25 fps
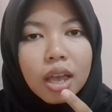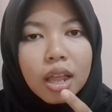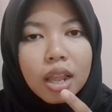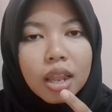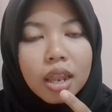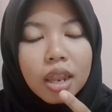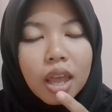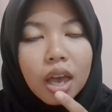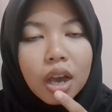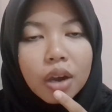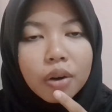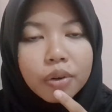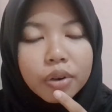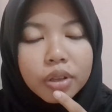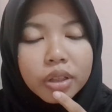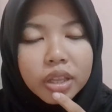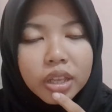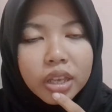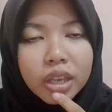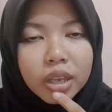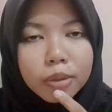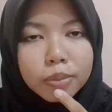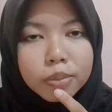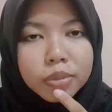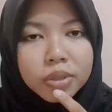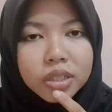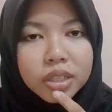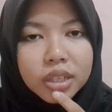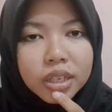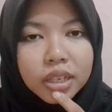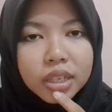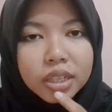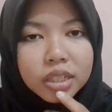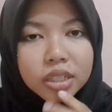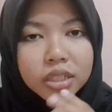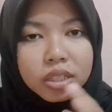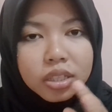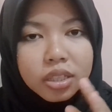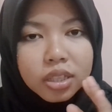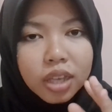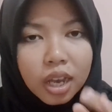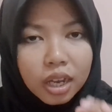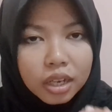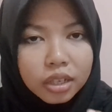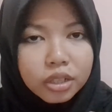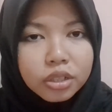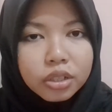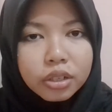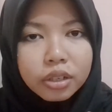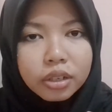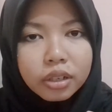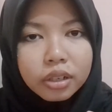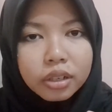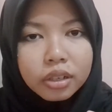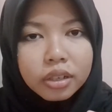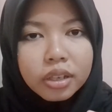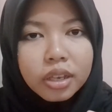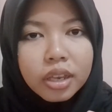lower lips is touching,